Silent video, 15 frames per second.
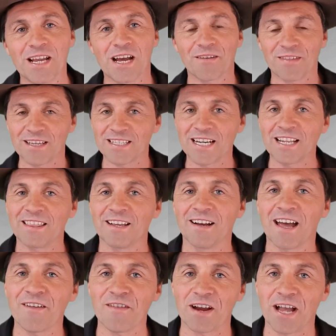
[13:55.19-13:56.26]
If there's anything I
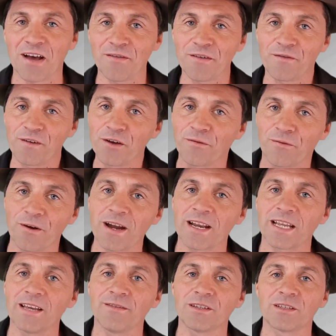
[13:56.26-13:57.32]
haven't covered, feel free to
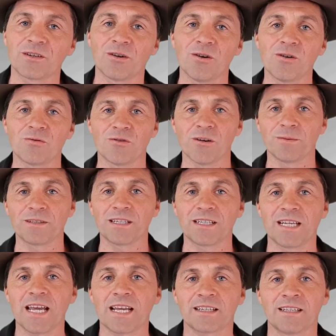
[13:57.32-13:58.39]
give us a call, drop us a
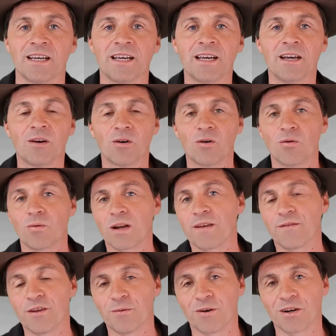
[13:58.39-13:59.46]
text, or whatever
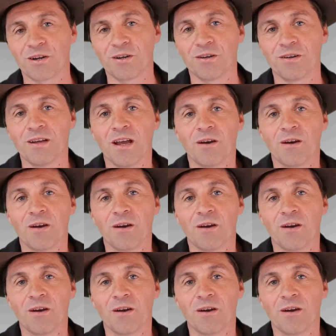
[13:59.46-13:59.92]
you want to do.